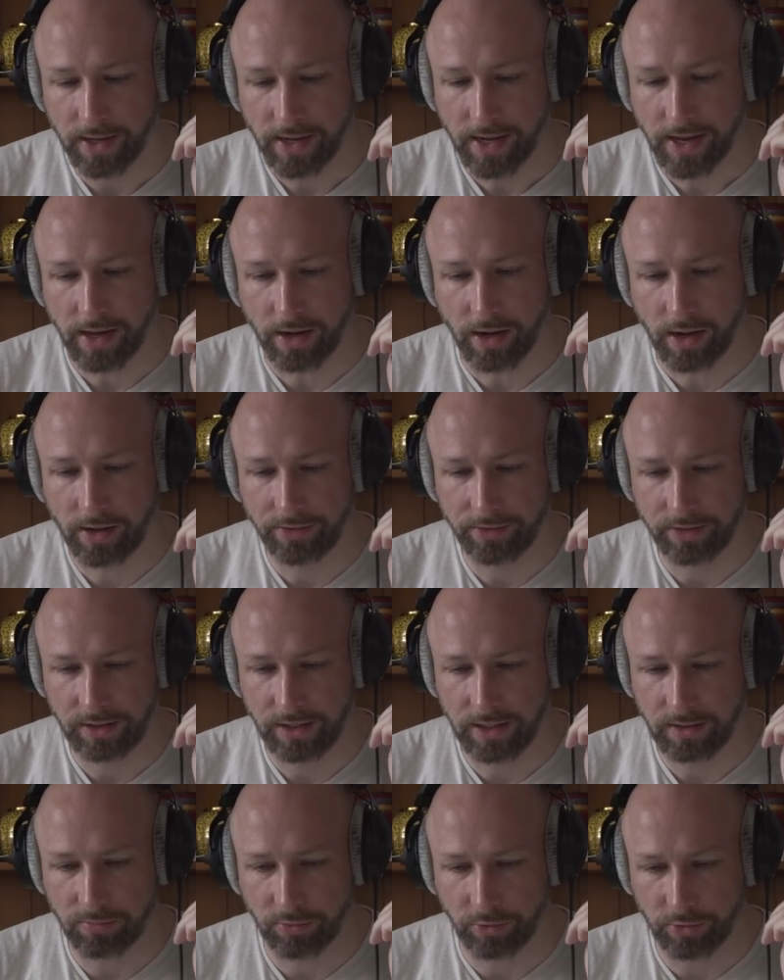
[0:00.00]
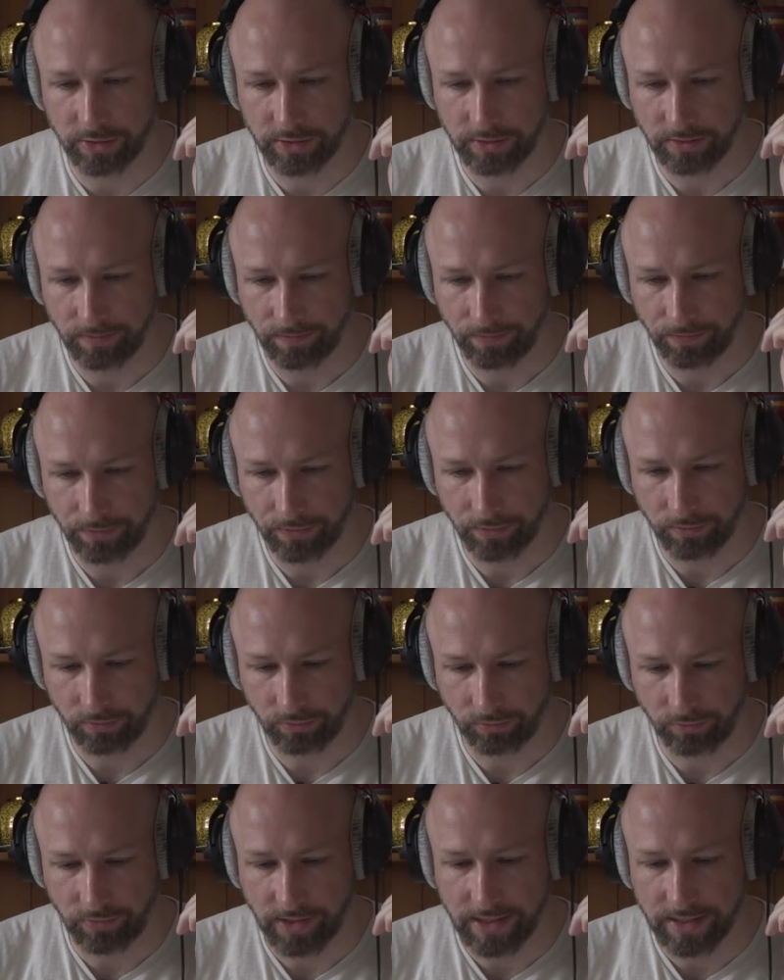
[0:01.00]
and on the keyboard,
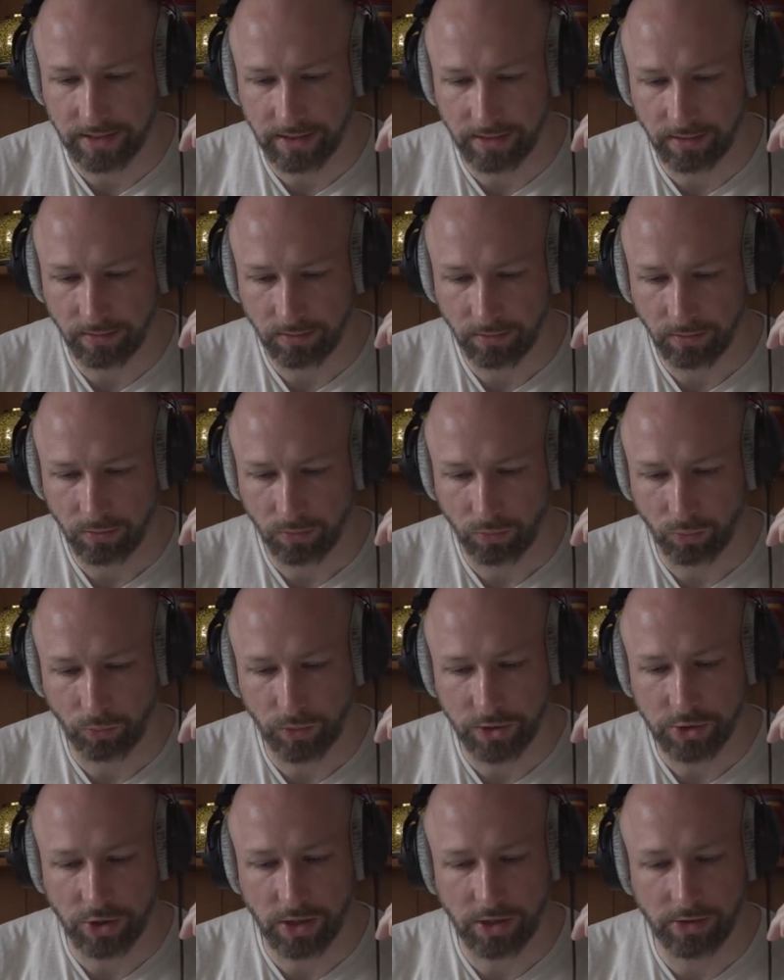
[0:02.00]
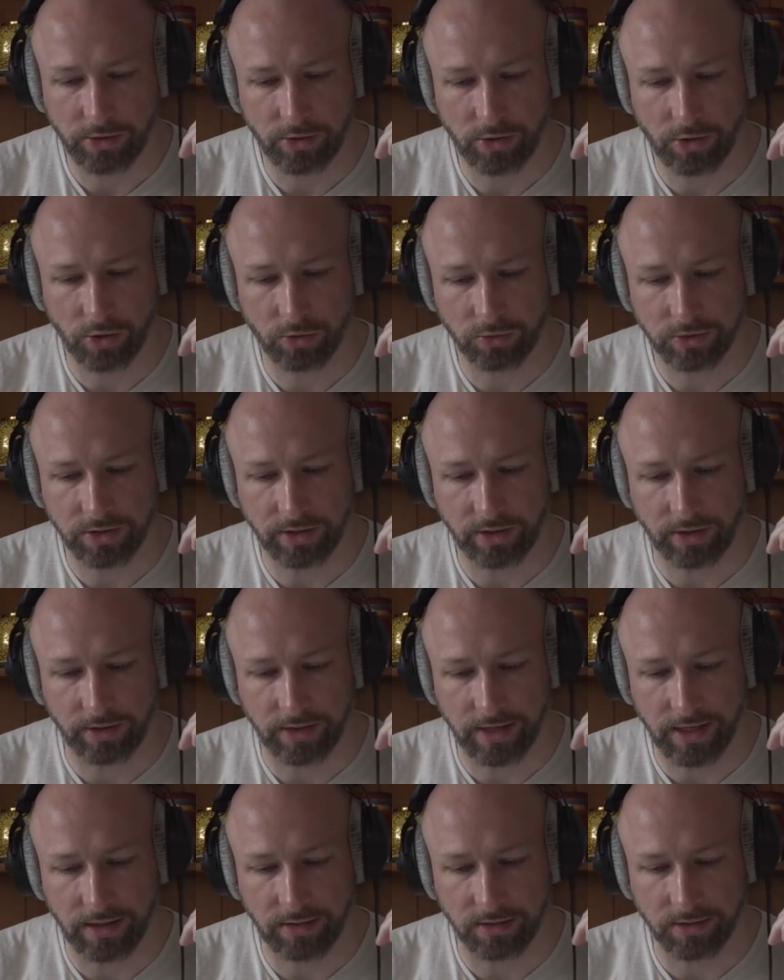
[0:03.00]
write in which are the notes that
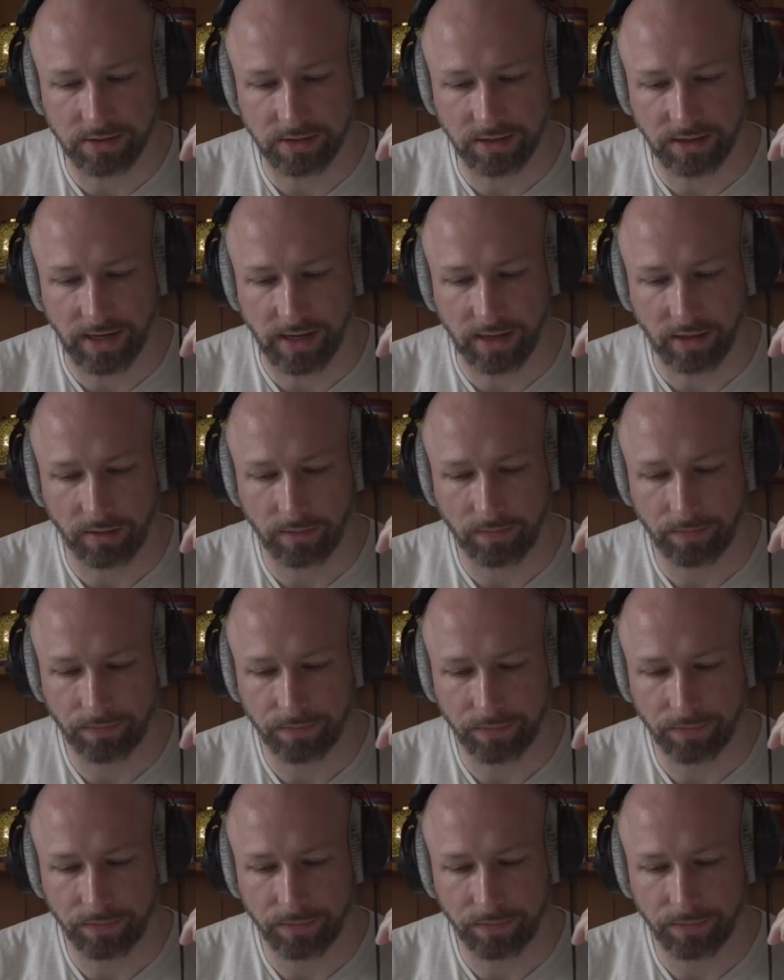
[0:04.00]
are in the scale.